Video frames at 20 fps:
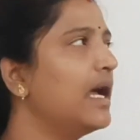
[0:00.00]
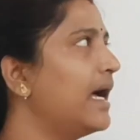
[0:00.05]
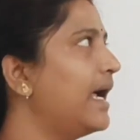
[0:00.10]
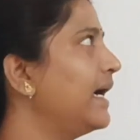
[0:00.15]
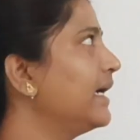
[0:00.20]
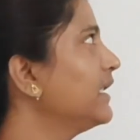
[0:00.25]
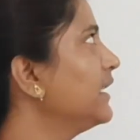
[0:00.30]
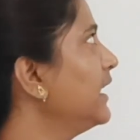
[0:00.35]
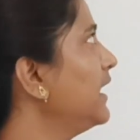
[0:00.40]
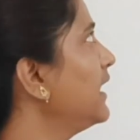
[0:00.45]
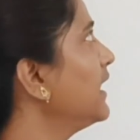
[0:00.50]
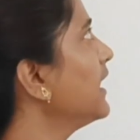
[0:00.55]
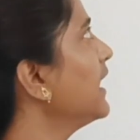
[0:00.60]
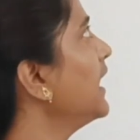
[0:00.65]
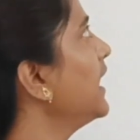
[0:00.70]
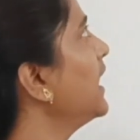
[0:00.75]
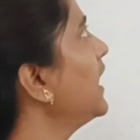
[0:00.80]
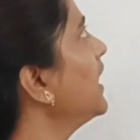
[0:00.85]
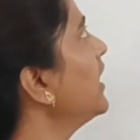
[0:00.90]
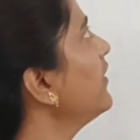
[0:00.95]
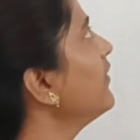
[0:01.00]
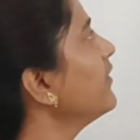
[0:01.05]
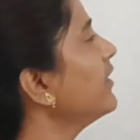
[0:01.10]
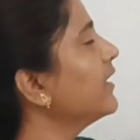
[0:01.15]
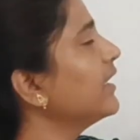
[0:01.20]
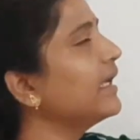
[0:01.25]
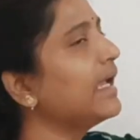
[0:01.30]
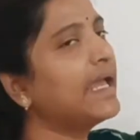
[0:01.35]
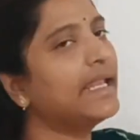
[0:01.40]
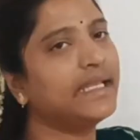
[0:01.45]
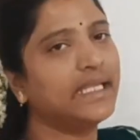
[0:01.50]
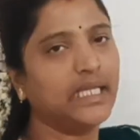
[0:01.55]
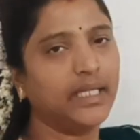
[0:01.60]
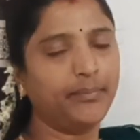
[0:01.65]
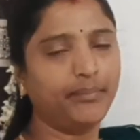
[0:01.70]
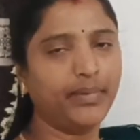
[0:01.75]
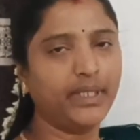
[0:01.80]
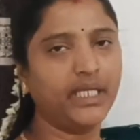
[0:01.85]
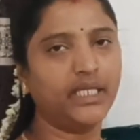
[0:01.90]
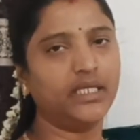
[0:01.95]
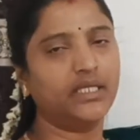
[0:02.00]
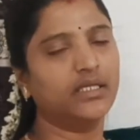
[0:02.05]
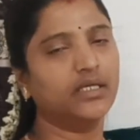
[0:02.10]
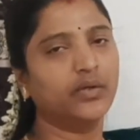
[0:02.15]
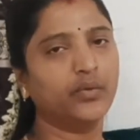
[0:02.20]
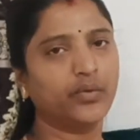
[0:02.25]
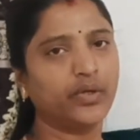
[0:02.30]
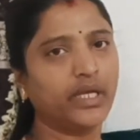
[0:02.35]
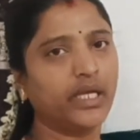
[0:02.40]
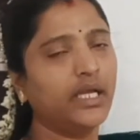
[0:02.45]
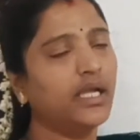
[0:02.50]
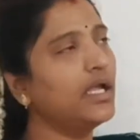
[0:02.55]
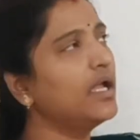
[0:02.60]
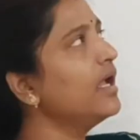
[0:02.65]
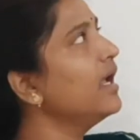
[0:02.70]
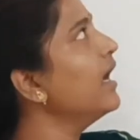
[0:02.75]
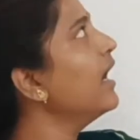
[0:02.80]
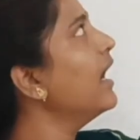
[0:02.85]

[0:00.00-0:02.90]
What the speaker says: and they gave an AP, okay,